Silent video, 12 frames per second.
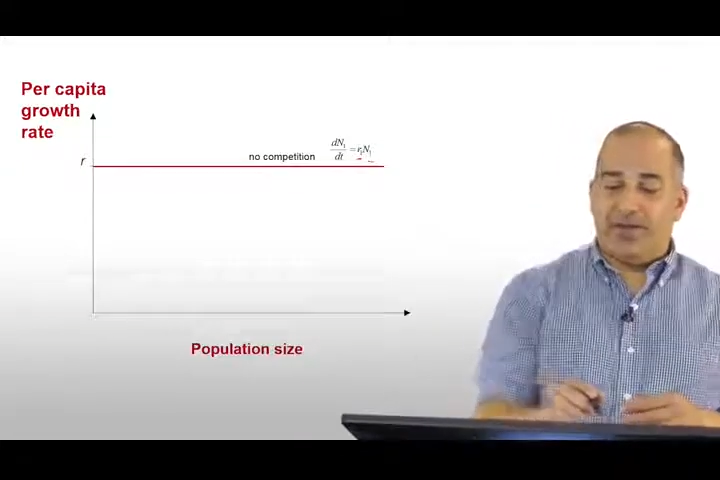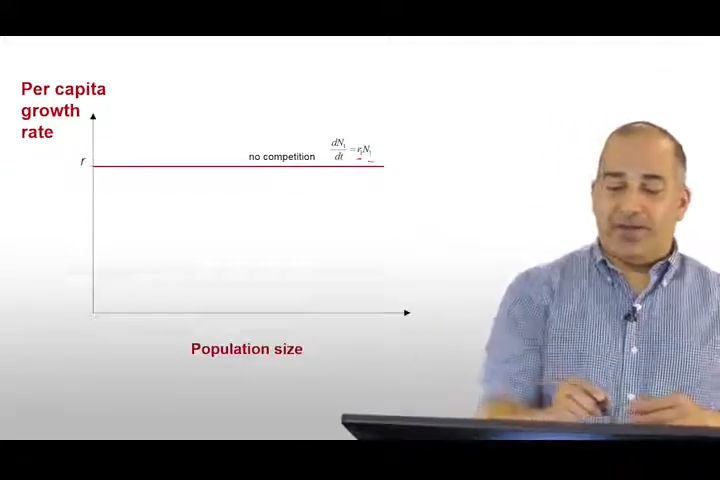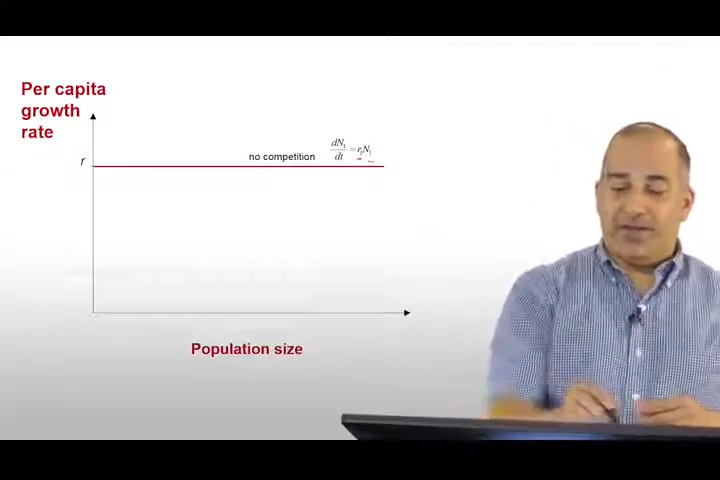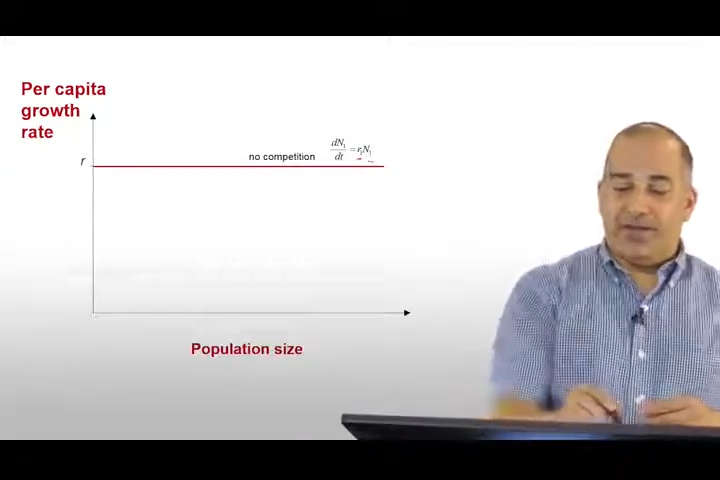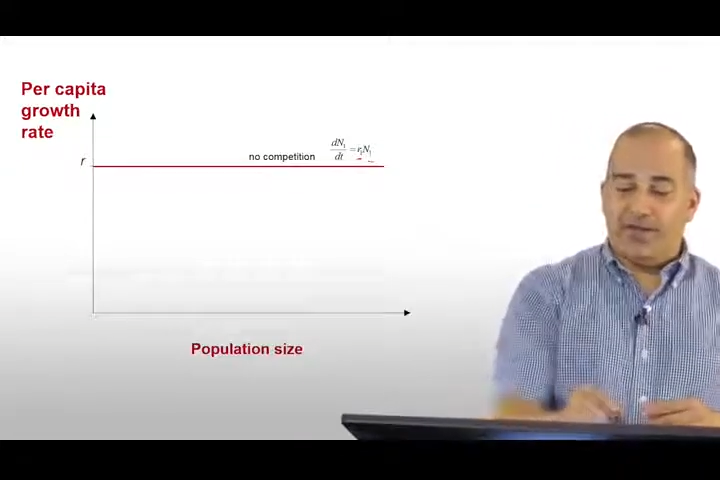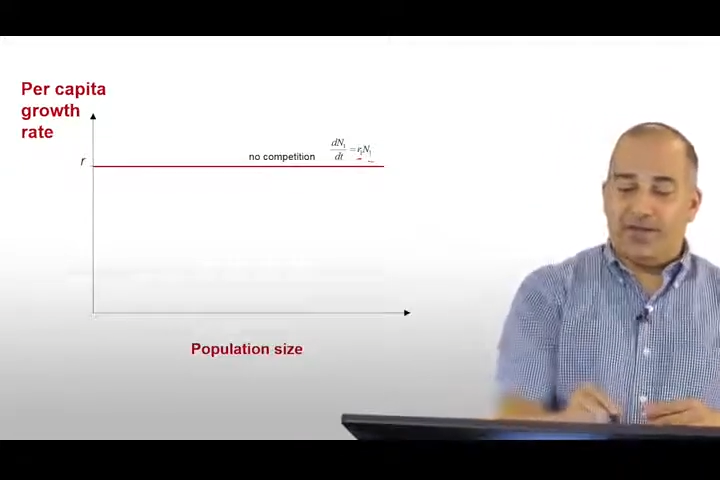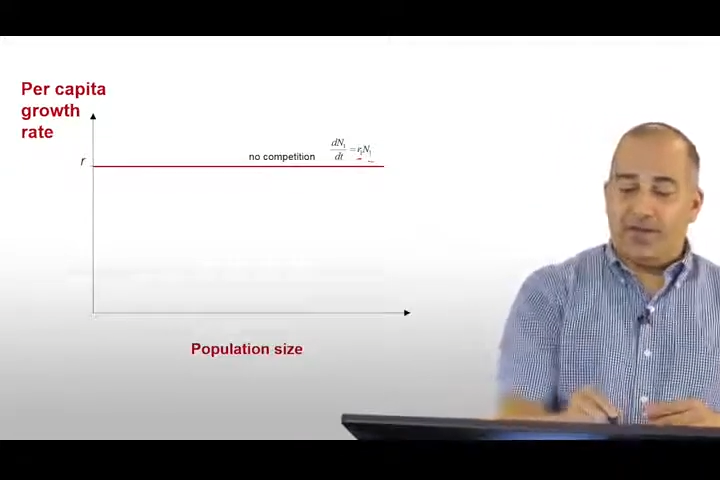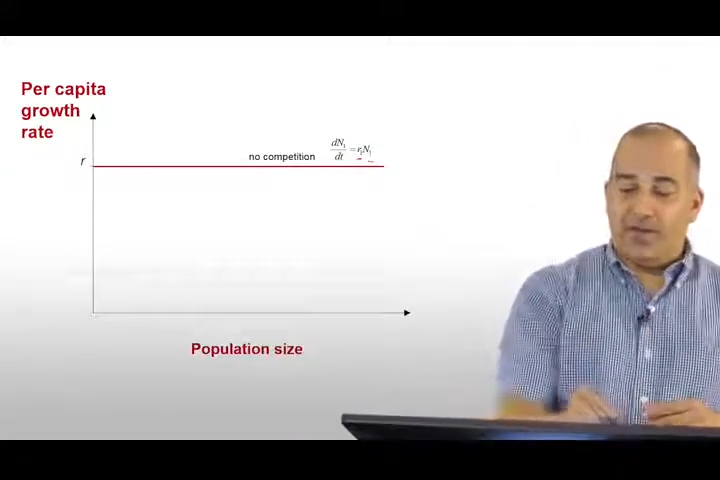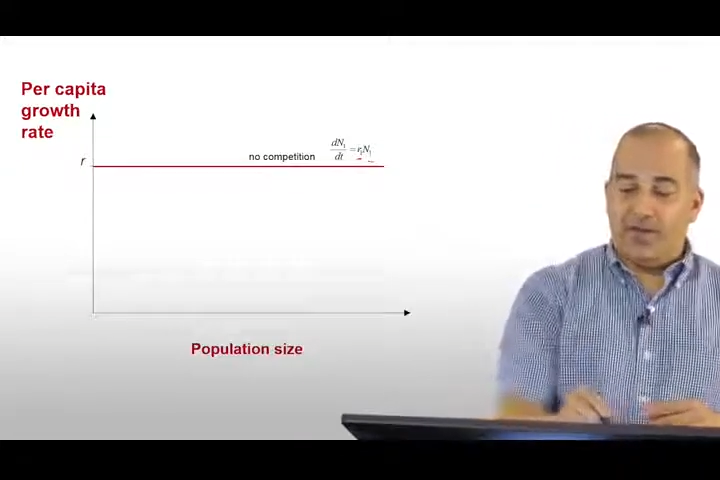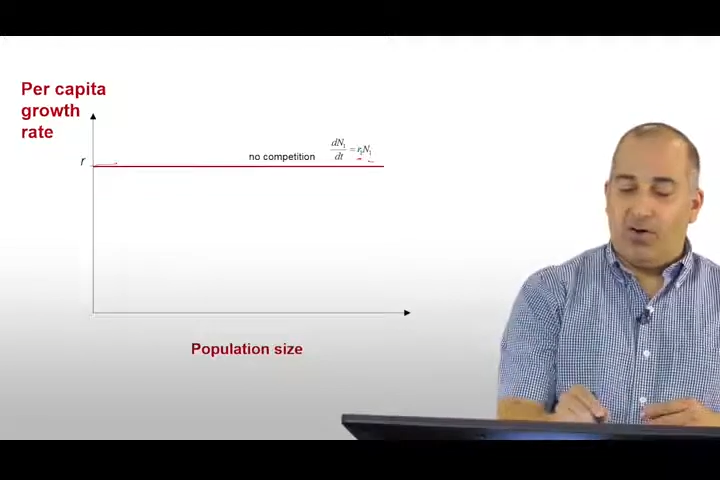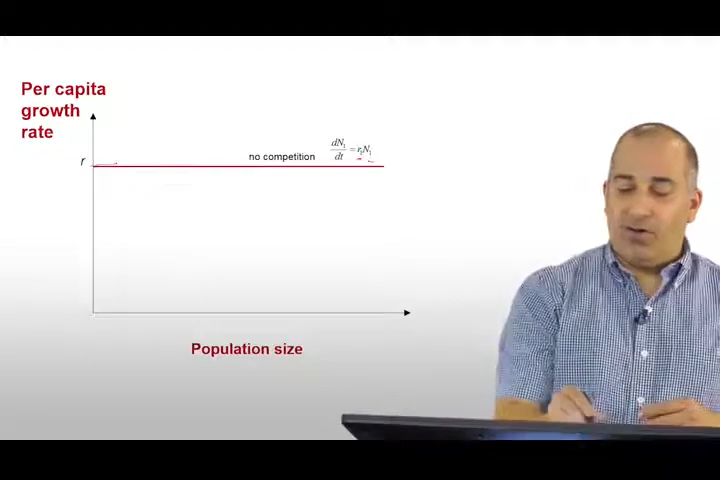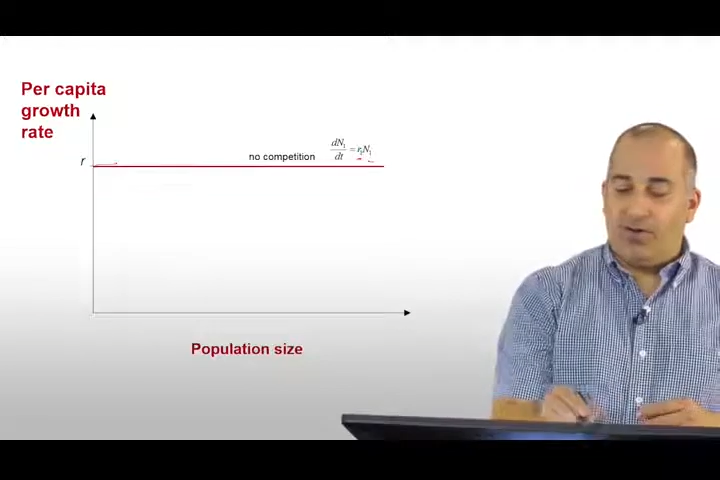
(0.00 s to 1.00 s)
that there's
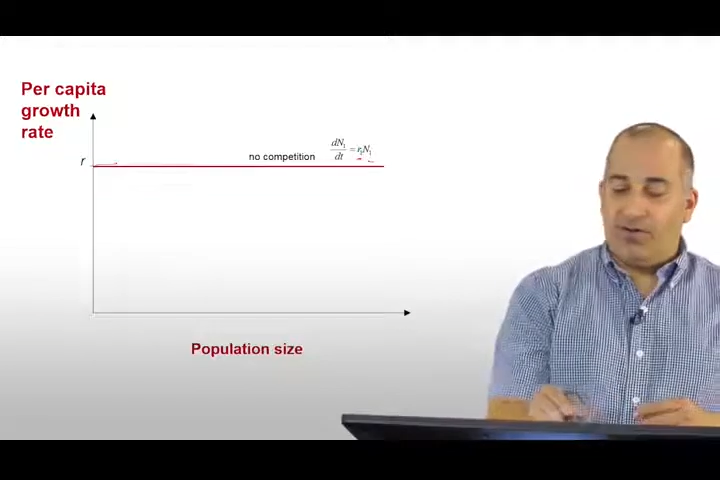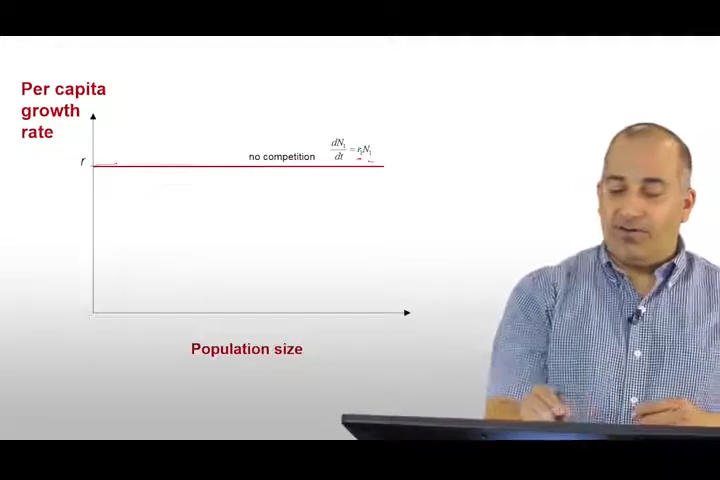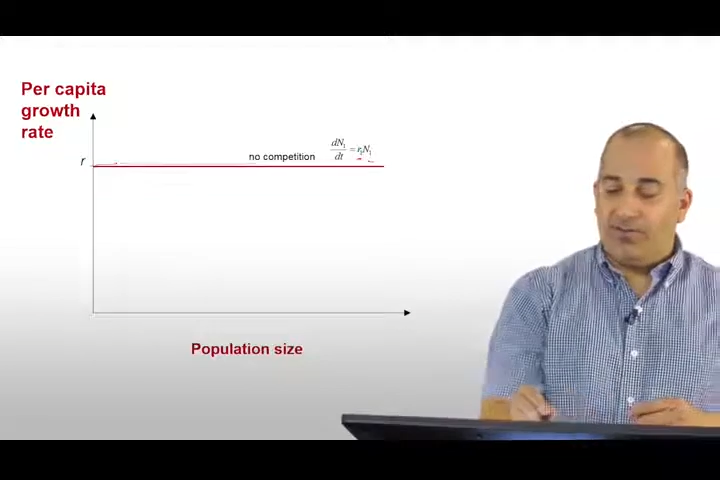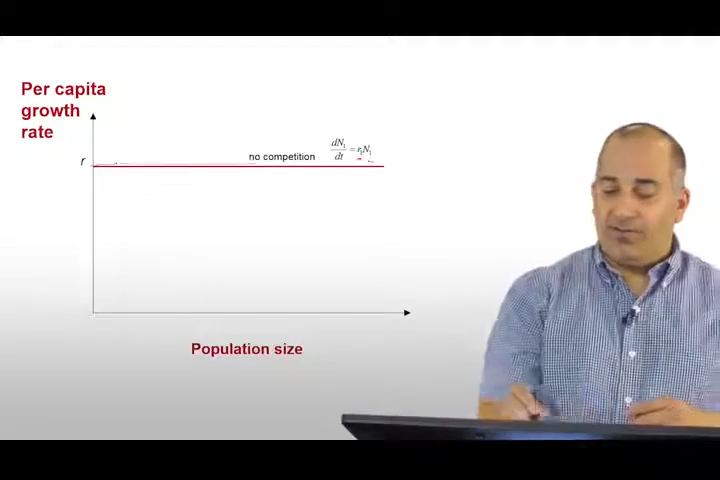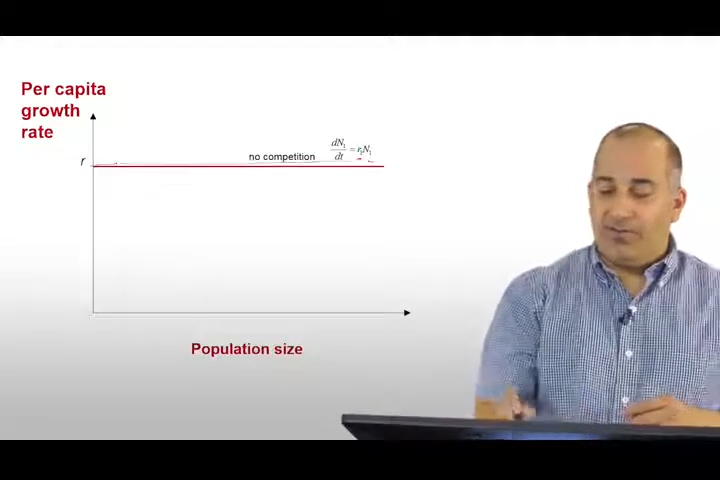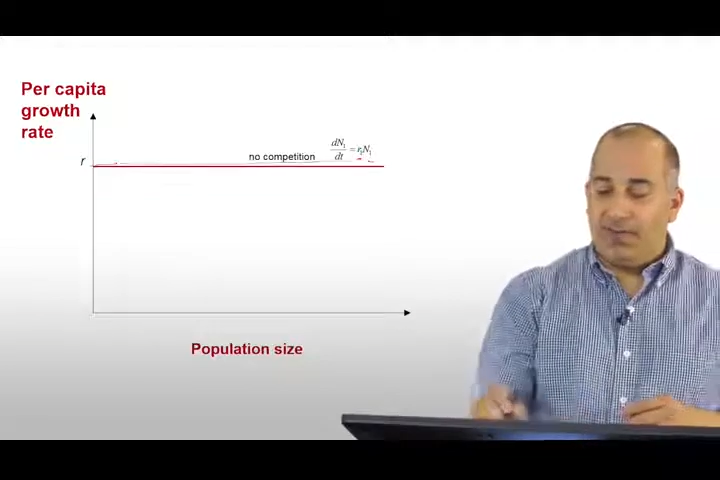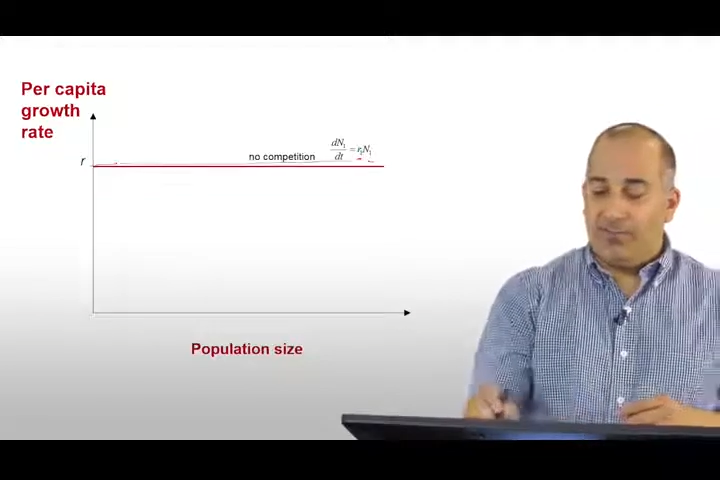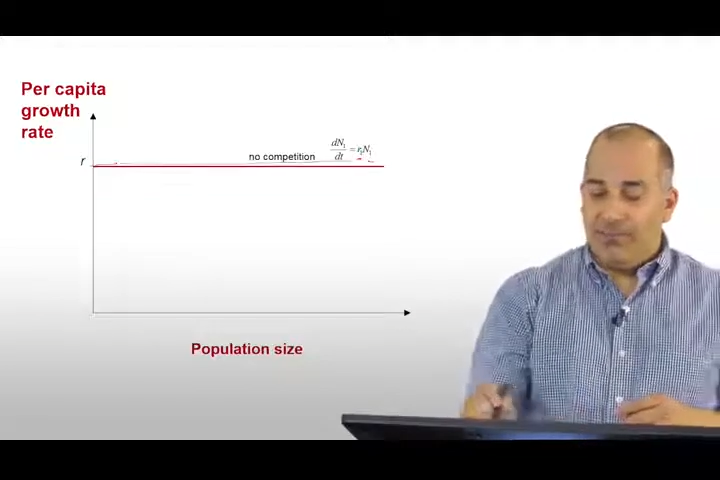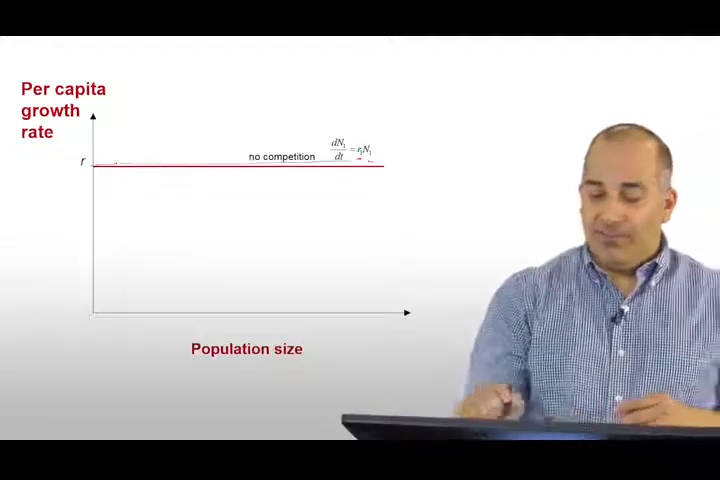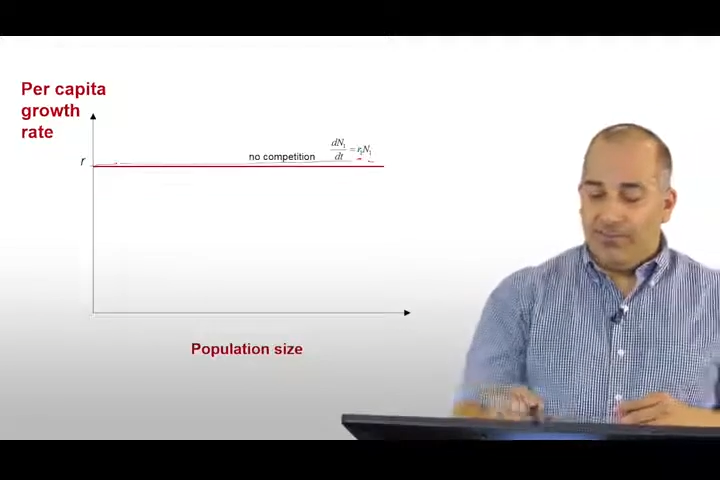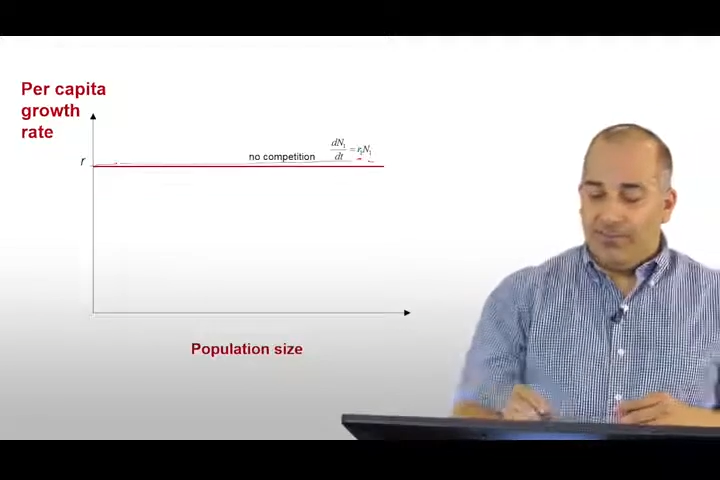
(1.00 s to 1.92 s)
no relationship